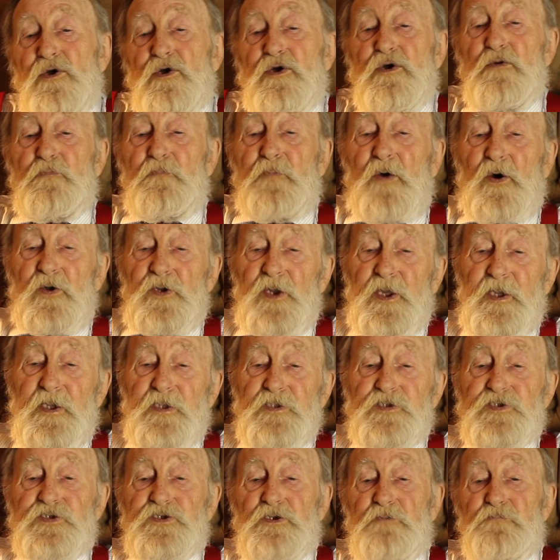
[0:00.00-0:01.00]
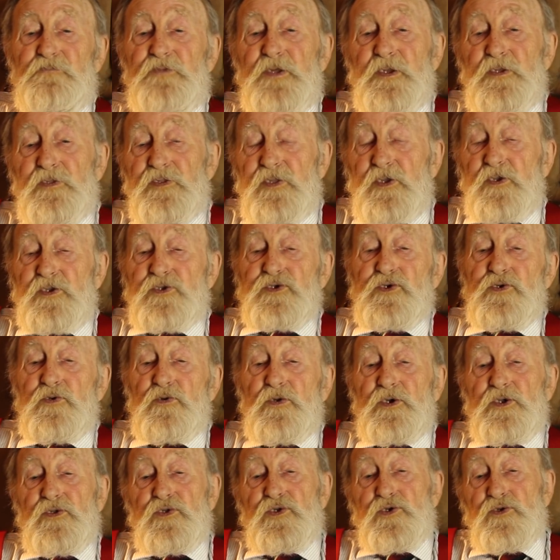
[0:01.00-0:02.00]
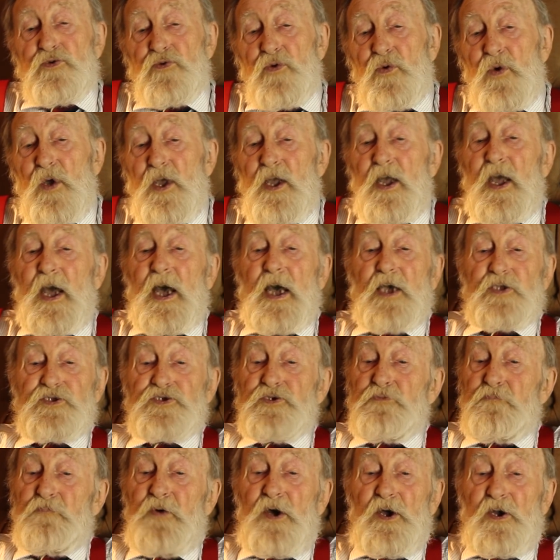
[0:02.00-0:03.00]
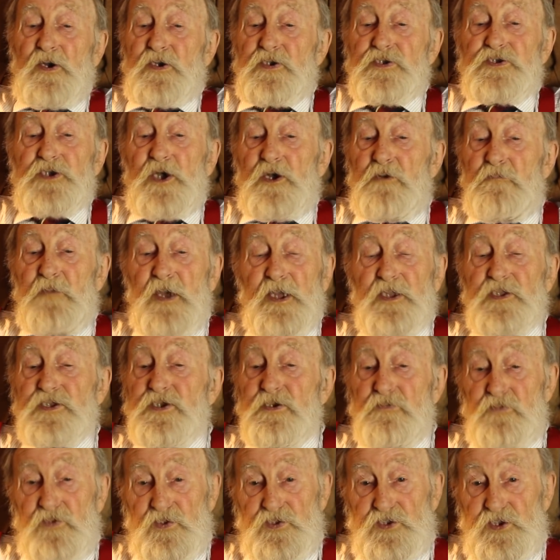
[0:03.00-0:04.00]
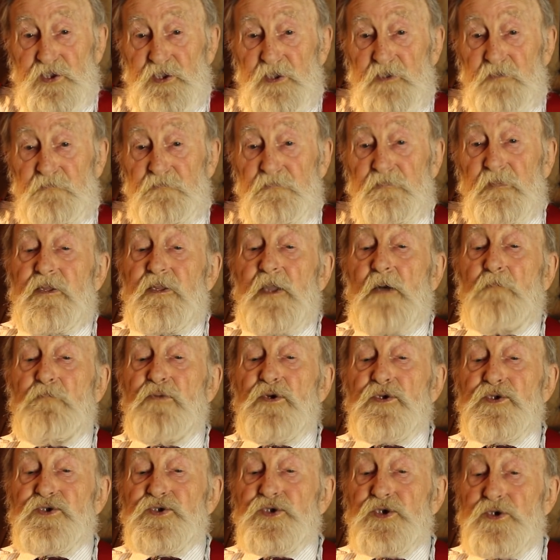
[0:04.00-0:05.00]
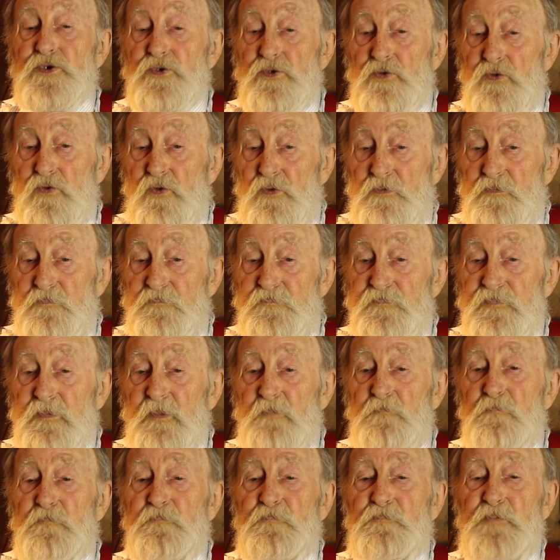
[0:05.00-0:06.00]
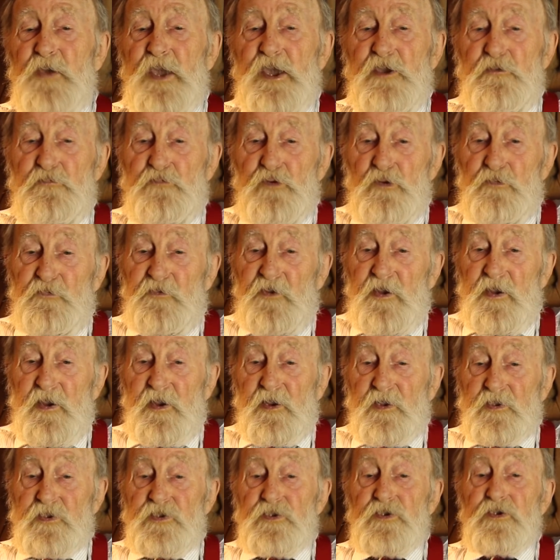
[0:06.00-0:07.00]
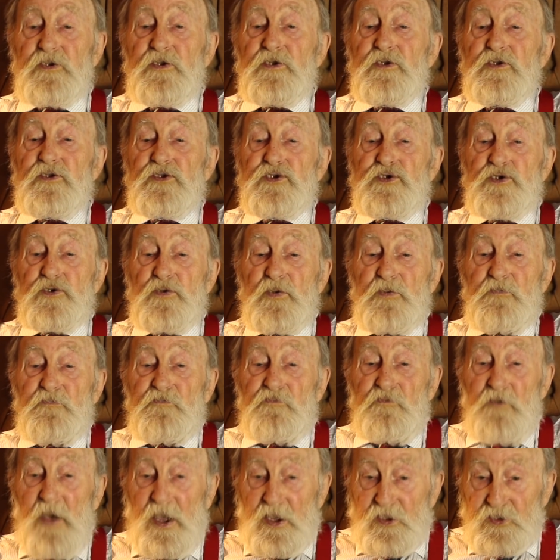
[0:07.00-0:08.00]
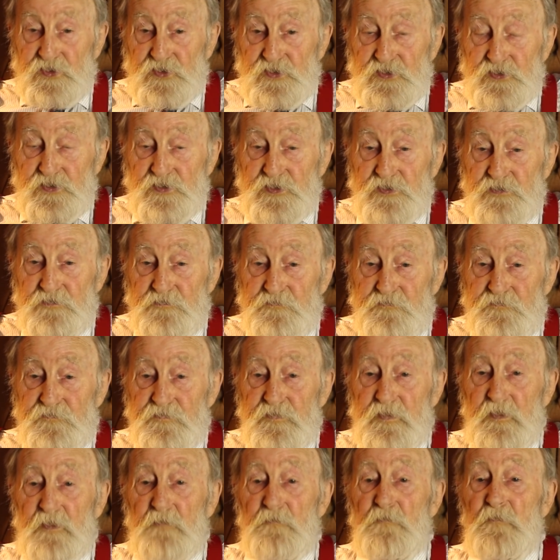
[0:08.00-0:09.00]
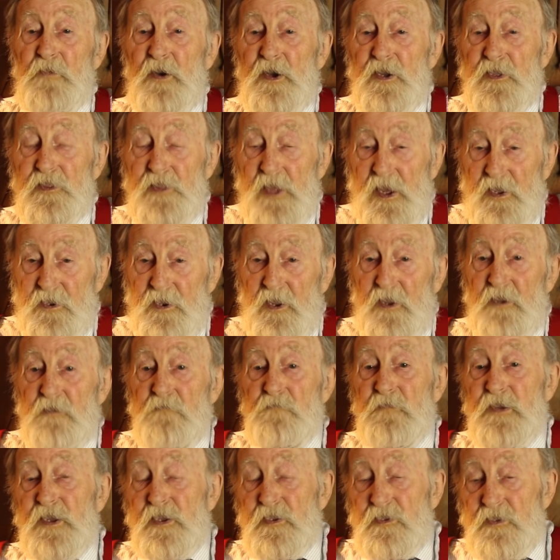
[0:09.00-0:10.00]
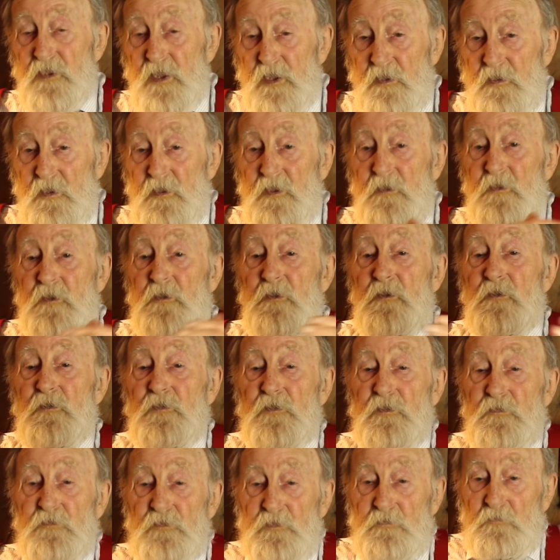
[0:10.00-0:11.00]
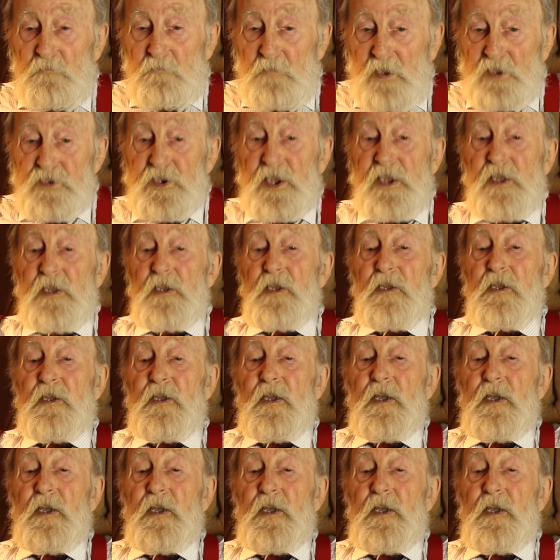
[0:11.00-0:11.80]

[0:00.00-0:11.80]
look upon it as something that you can do as a part-time activity. Number two, be prepared to invest, and by that I mean money